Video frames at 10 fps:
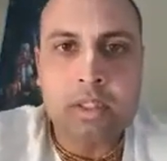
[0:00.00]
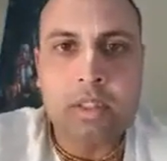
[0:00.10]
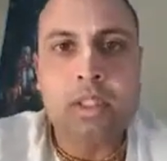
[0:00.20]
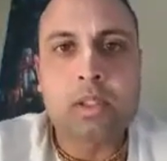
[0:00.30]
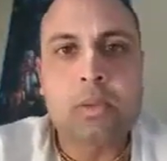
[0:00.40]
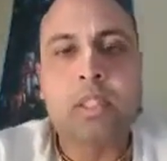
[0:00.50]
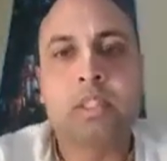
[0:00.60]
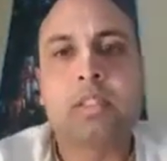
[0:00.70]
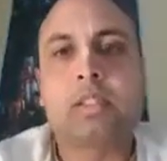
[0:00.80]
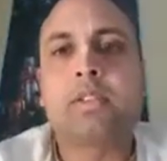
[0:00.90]
all
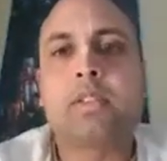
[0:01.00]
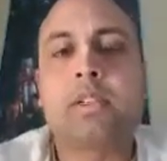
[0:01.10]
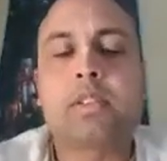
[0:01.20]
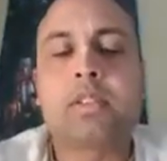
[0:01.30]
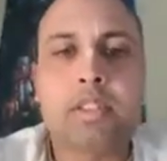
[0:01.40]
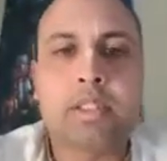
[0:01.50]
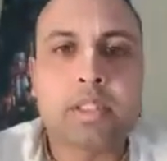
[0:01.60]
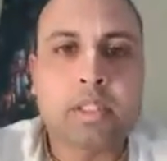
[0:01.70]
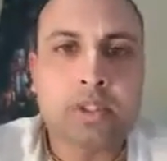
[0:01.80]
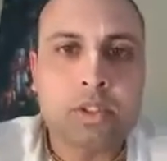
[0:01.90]
wealth, all
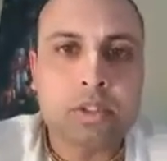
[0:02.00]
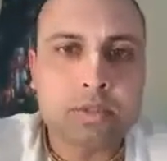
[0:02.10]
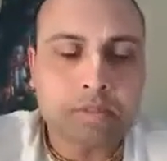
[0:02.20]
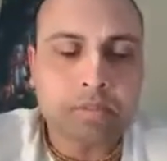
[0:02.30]
renunciation,